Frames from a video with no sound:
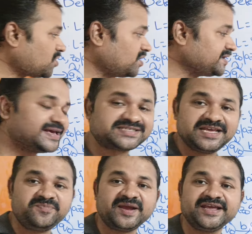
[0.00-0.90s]
called as
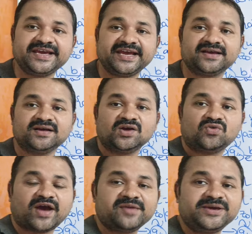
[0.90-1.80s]
DPDA?
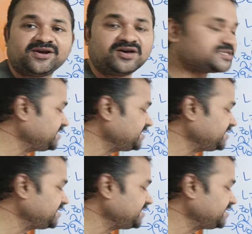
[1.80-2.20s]
Why? Because